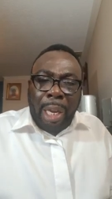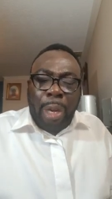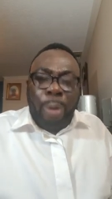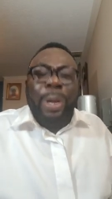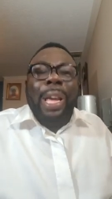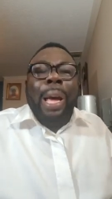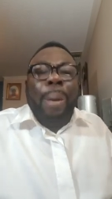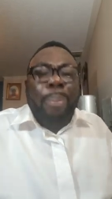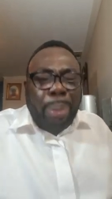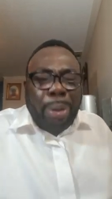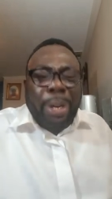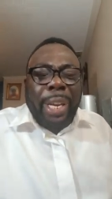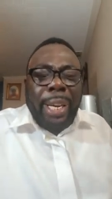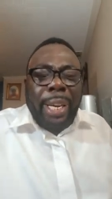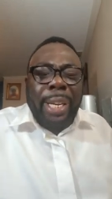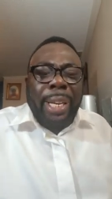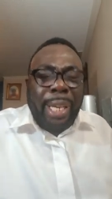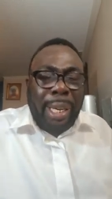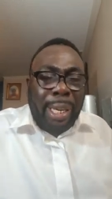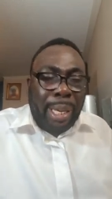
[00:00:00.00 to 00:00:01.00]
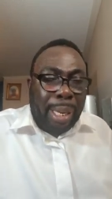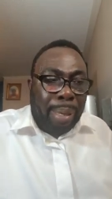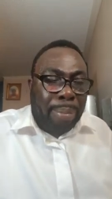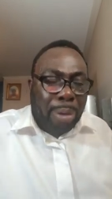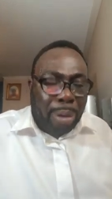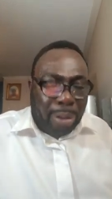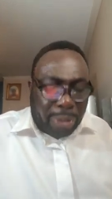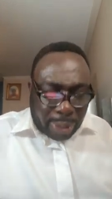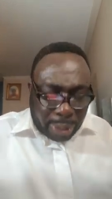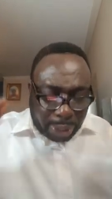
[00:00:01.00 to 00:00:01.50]
We are praying in the
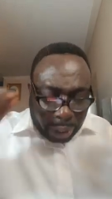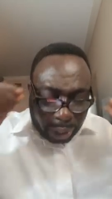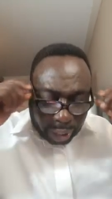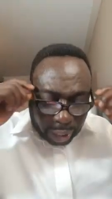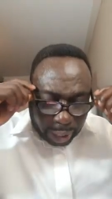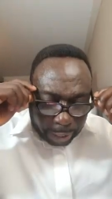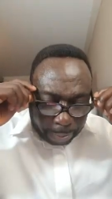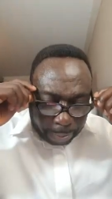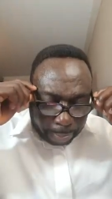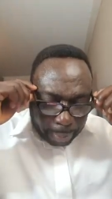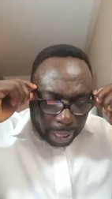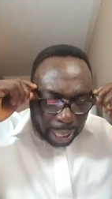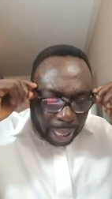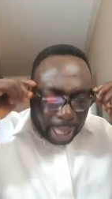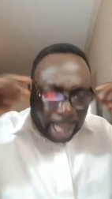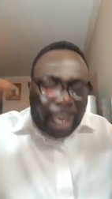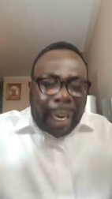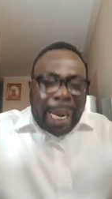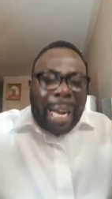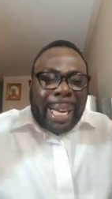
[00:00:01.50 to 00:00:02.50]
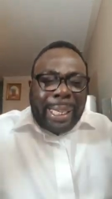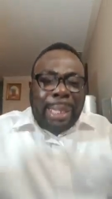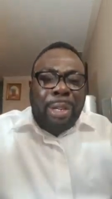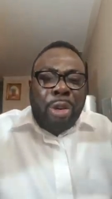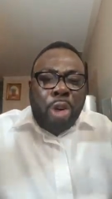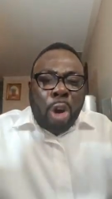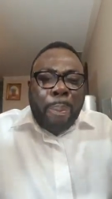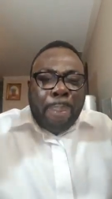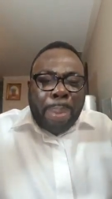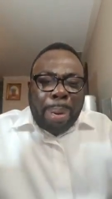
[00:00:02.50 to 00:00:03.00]
name of Jesus. Let
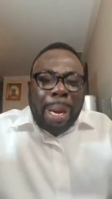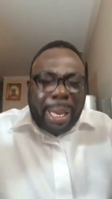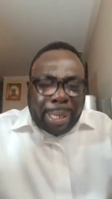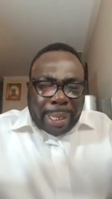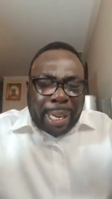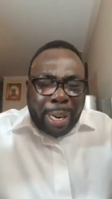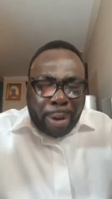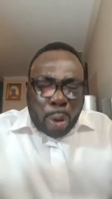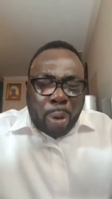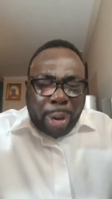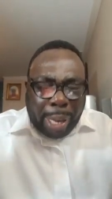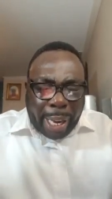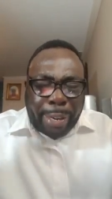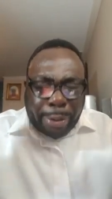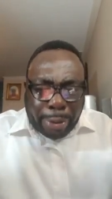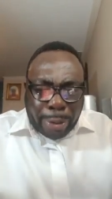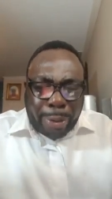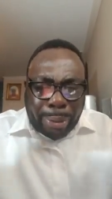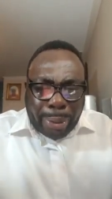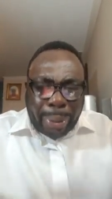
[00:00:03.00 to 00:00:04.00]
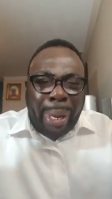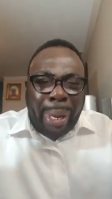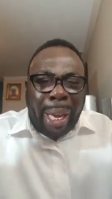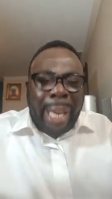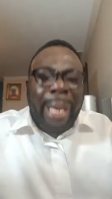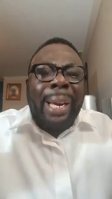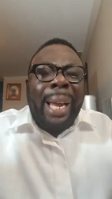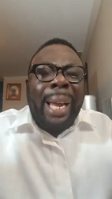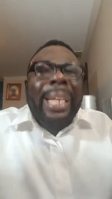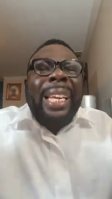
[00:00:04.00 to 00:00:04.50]
your blessing locate you.
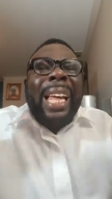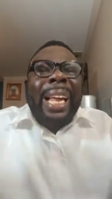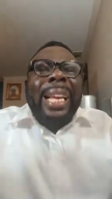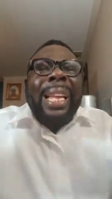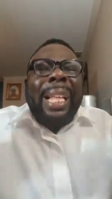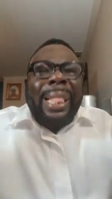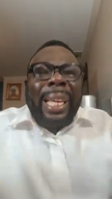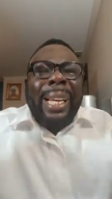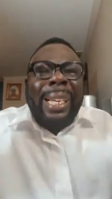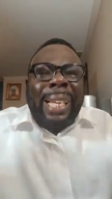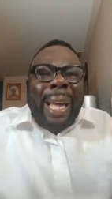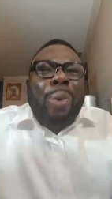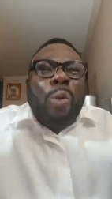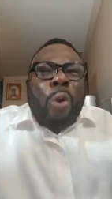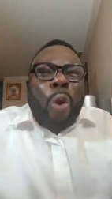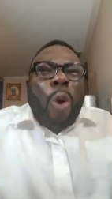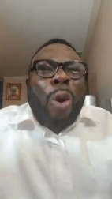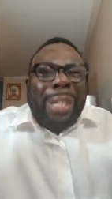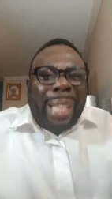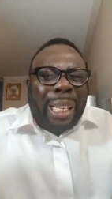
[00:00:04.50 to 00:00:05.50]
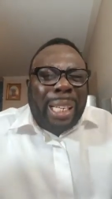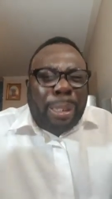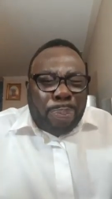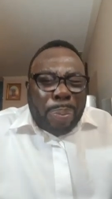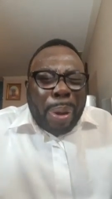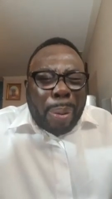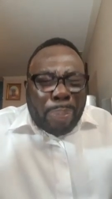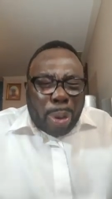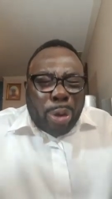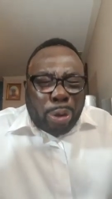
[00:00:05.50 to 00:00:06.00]
Let anything that God has
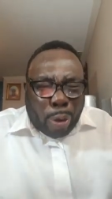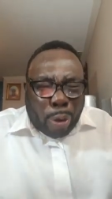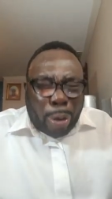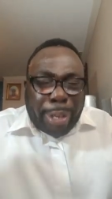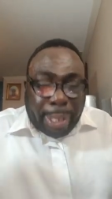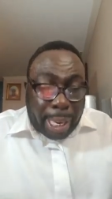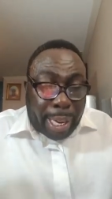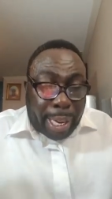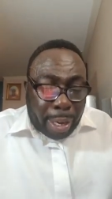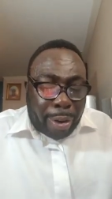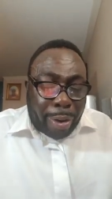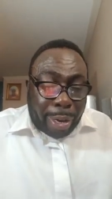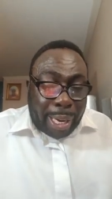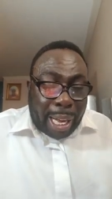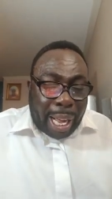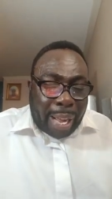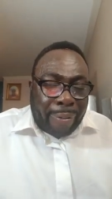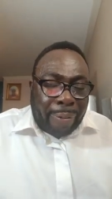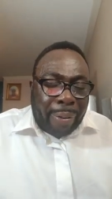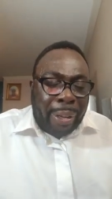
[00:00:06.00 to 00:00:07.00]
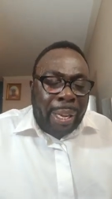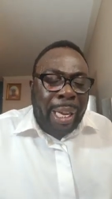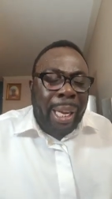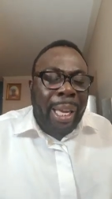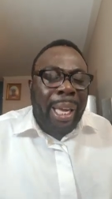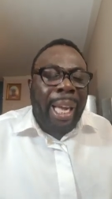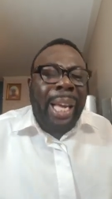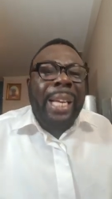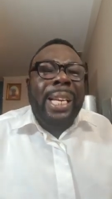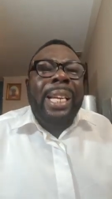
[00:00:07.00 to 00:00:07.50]
purpose concerning your life,
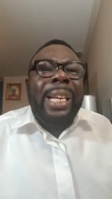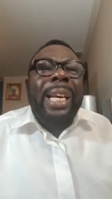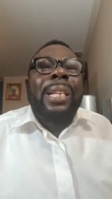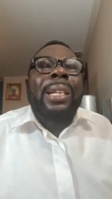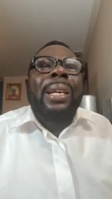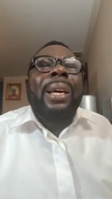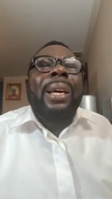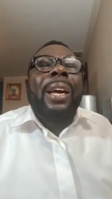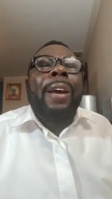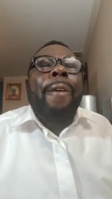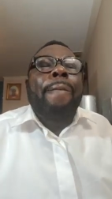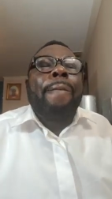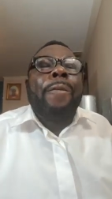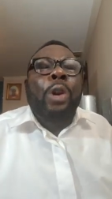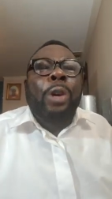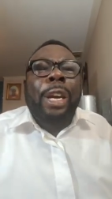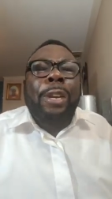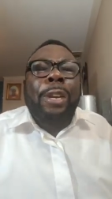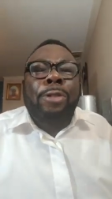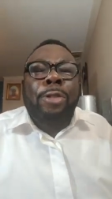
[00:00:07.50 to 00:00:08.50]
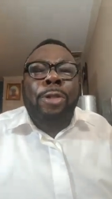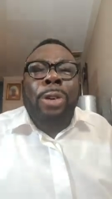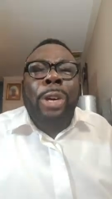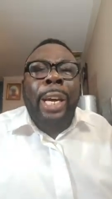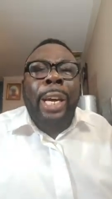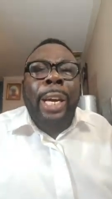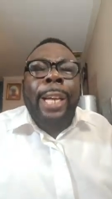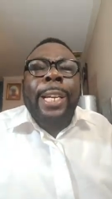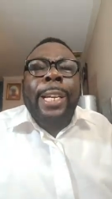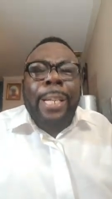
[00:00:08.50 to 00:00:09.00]
hey, let eh, locate you
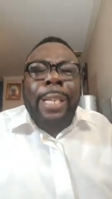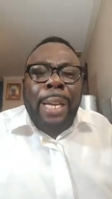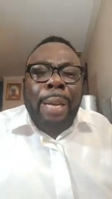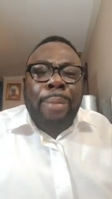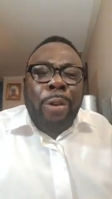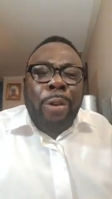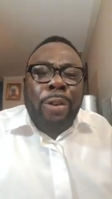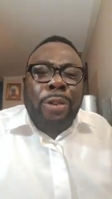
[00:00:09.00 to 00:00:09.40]
in the name